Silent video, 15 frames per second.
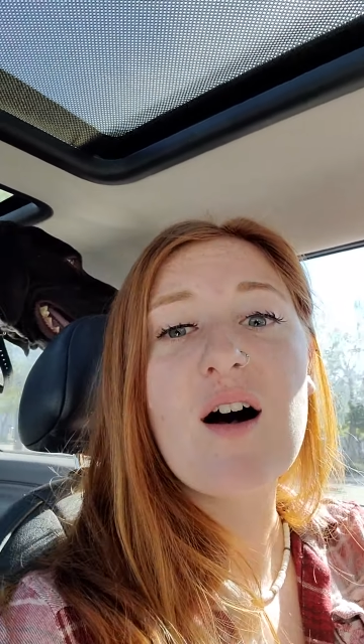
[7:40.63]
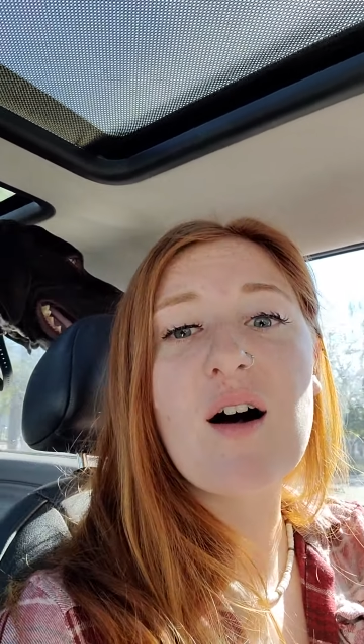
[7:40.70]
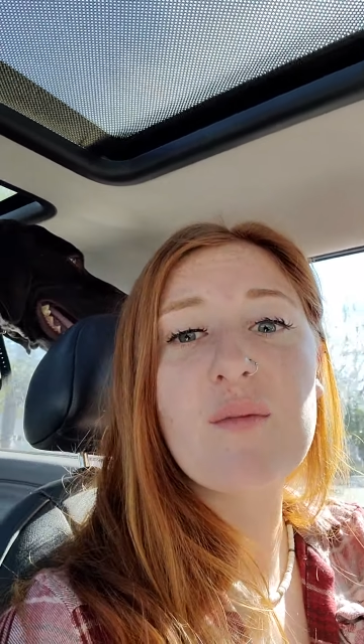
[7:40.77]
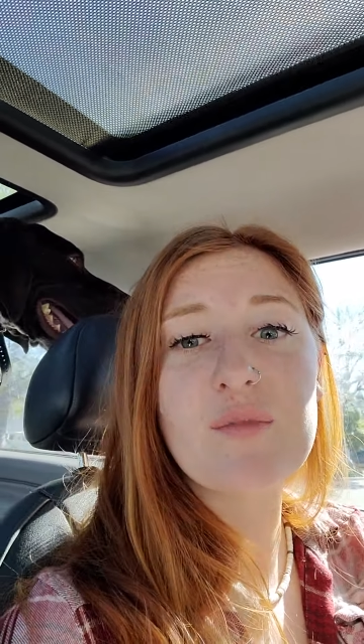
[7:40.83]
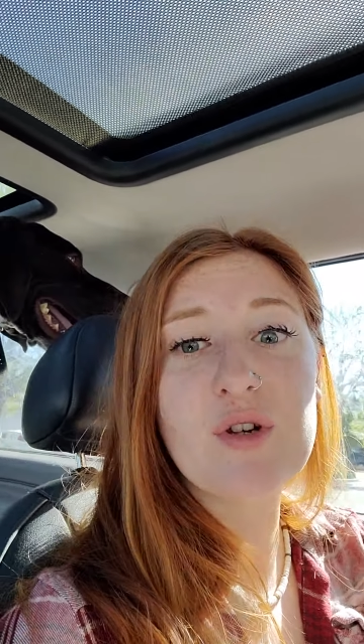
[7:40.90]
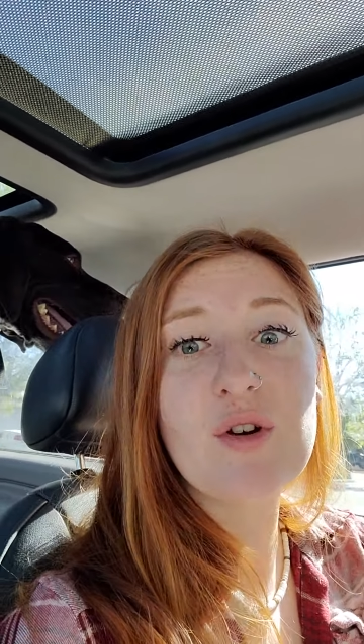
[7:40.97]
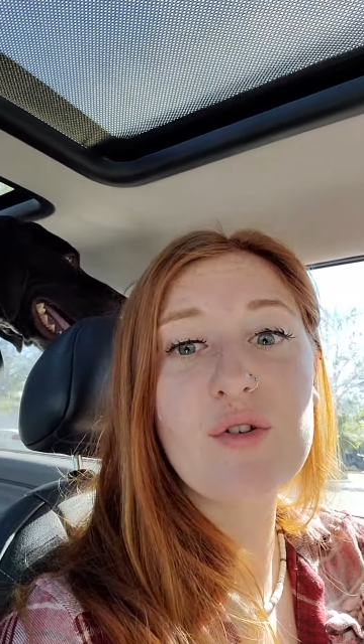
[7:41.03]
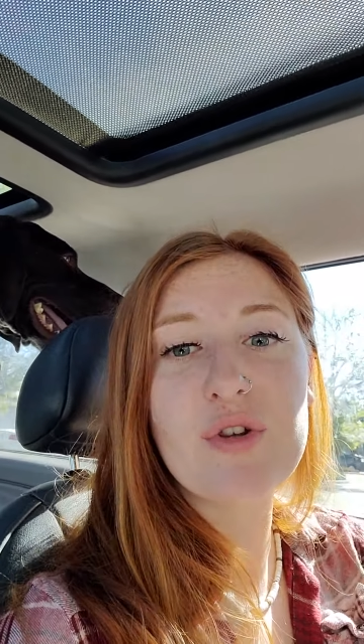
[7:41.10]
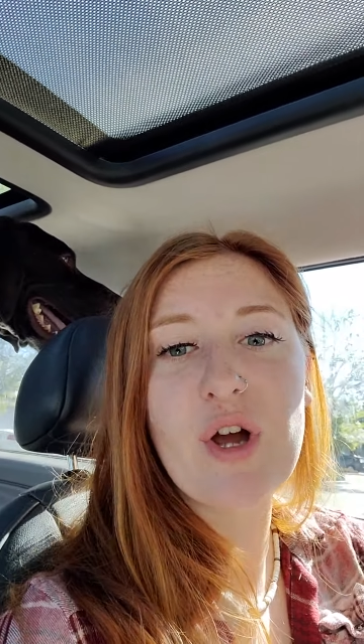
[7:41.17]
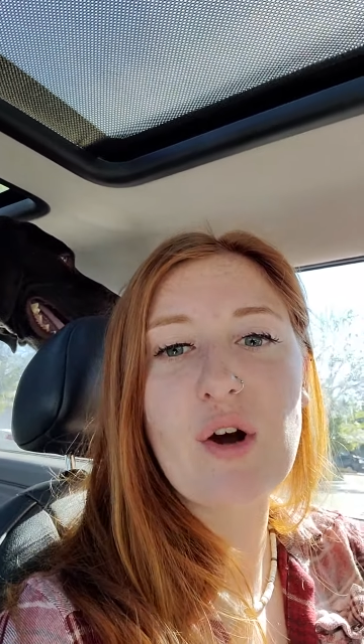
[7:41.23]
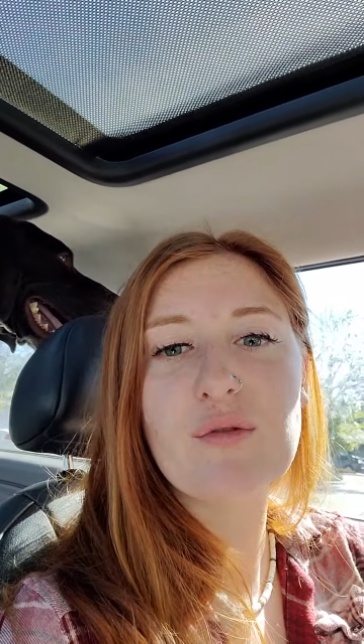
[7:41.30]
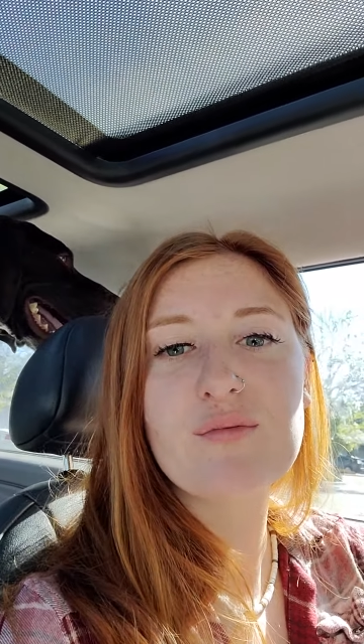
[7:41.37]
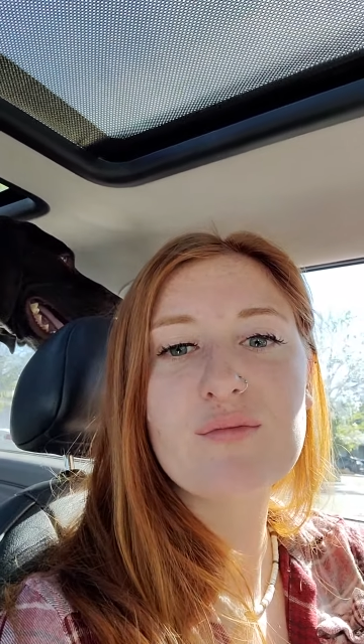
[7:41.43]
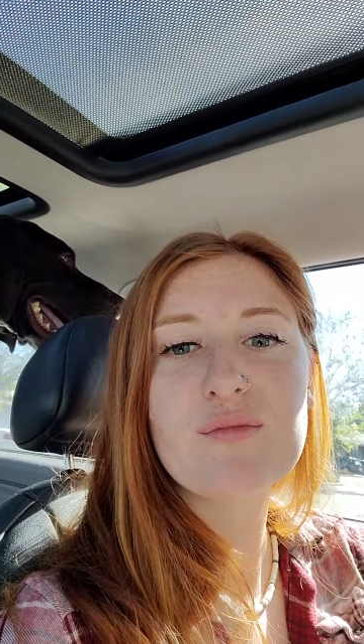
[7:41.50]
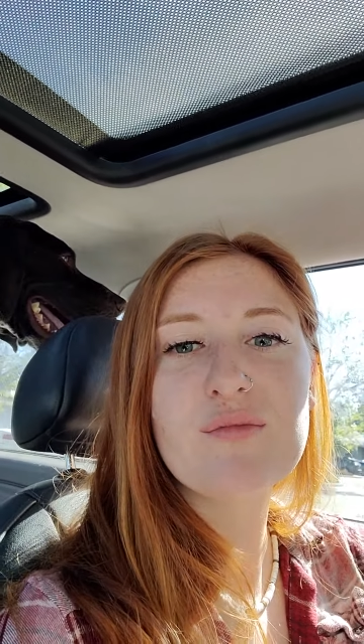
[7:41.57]
You'll know
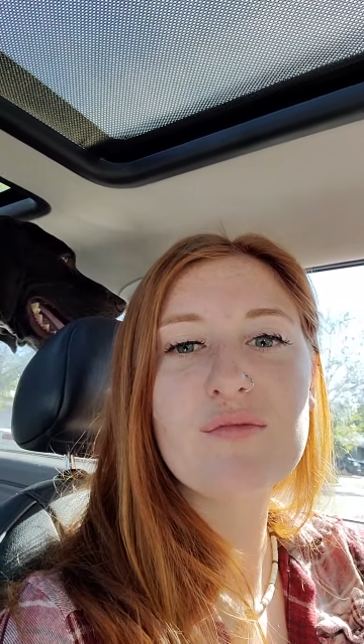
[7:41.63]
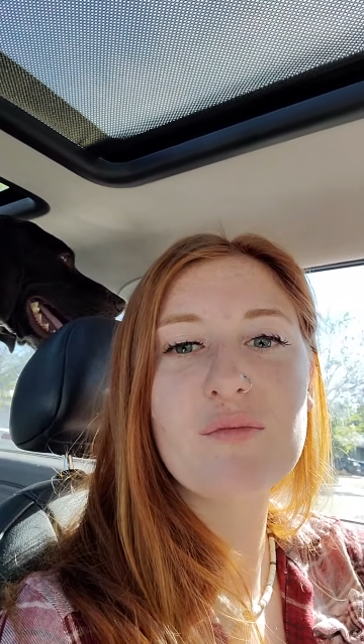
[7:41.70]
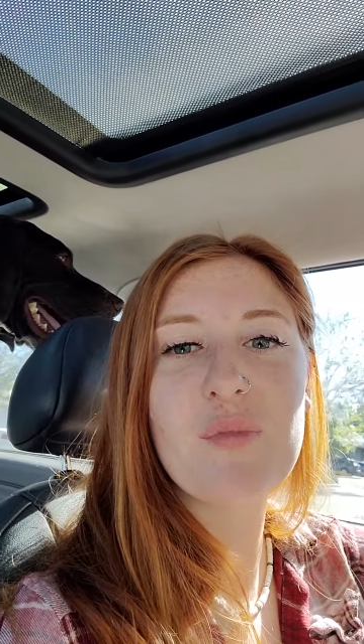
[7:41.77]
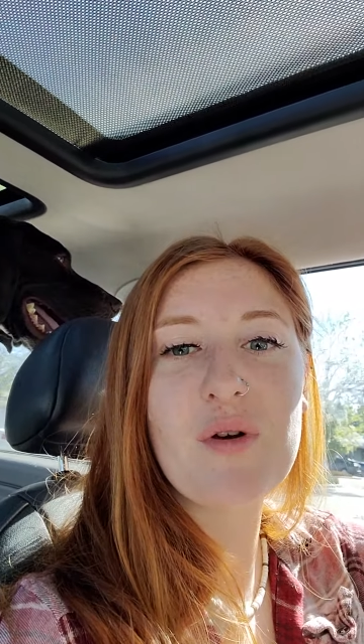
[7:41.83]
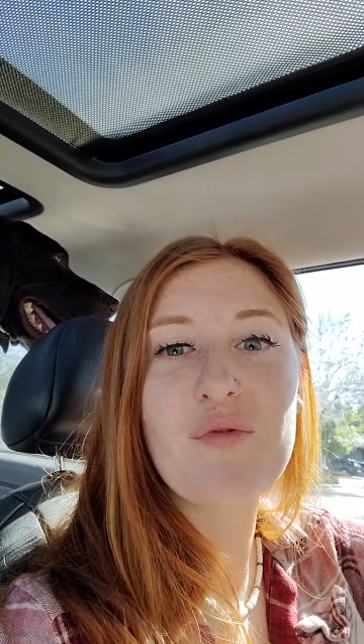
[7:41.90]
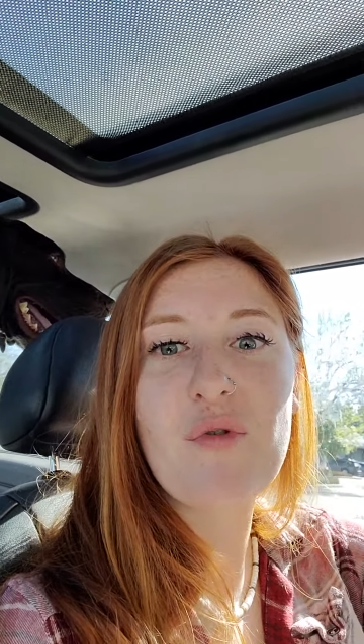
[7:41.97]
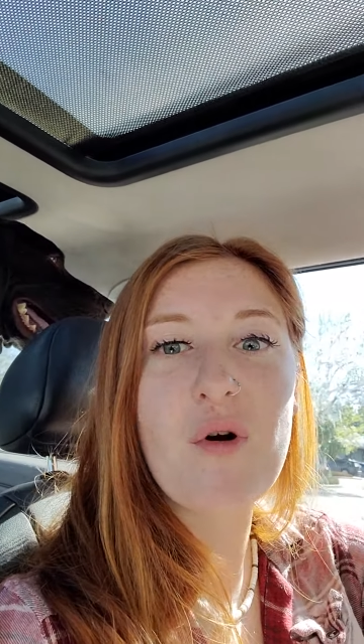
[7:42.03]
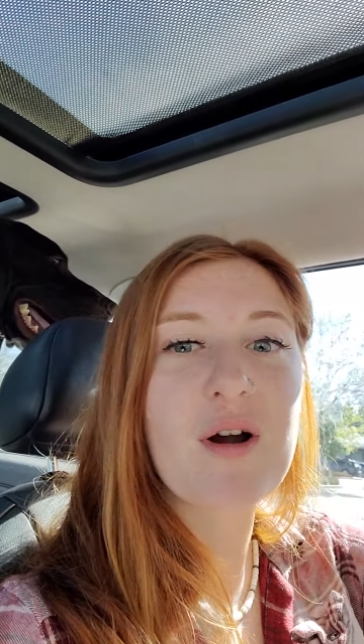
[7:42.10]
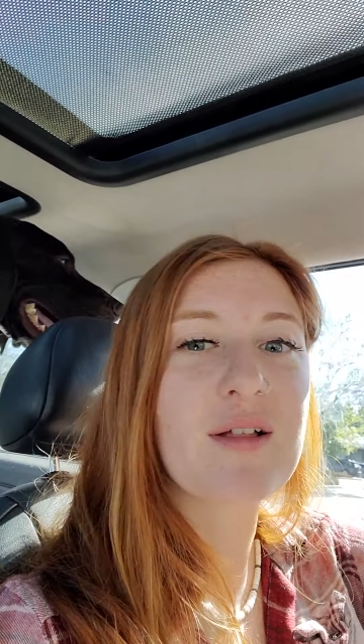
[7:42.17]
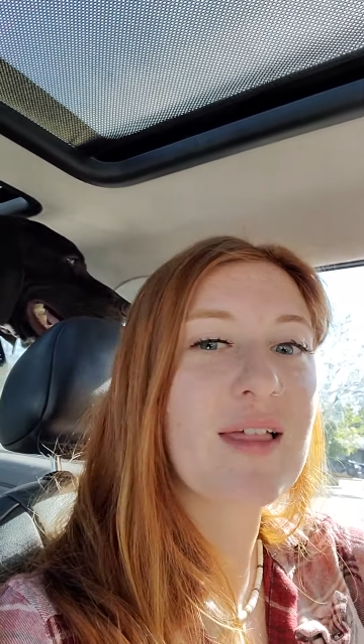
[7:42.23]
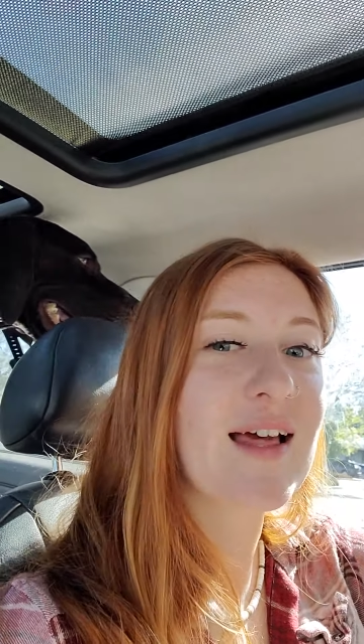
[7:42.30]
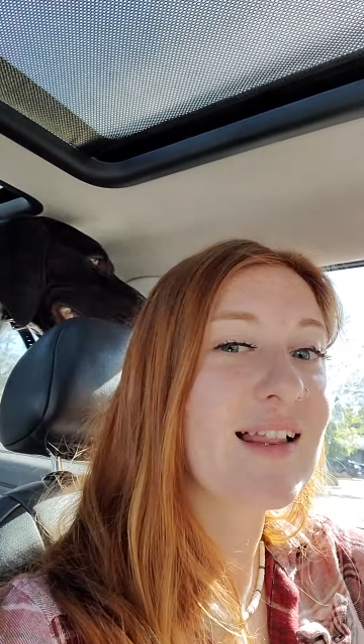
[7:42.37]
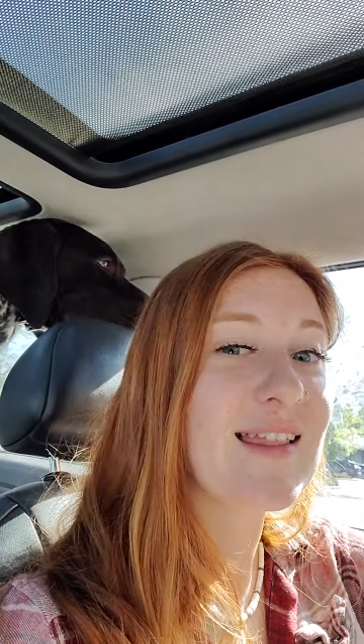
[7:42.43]
before it, like,